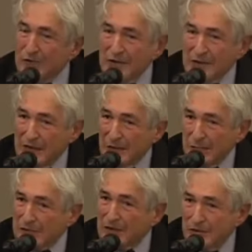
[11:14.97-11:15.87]
As Al
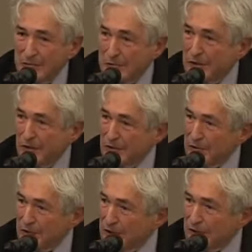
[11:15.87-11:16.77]
will tell you tomorrow, you
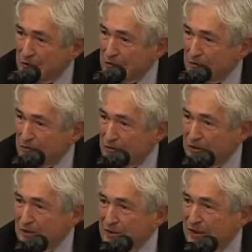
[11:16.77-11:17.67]
can't ignore it
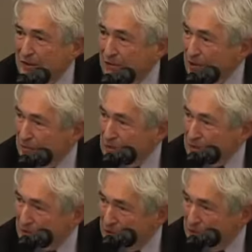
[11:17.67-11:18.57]
in
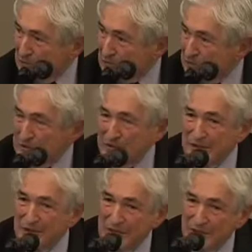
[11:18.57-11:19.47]
environmental terms.
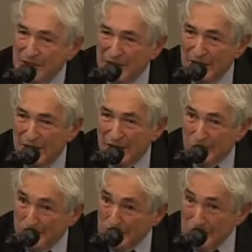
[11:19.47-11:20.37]
And
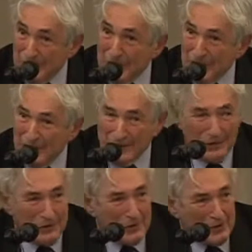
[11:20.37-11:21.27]
you also can't
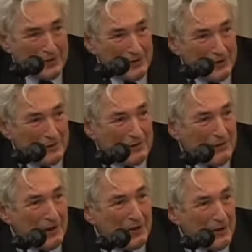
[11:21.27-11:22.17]
ignore it in terms of
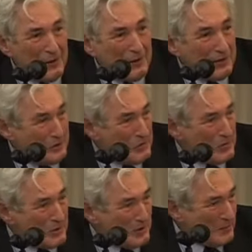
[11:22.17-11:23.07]
economic and
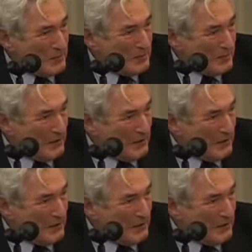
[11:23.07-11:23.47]
human terms.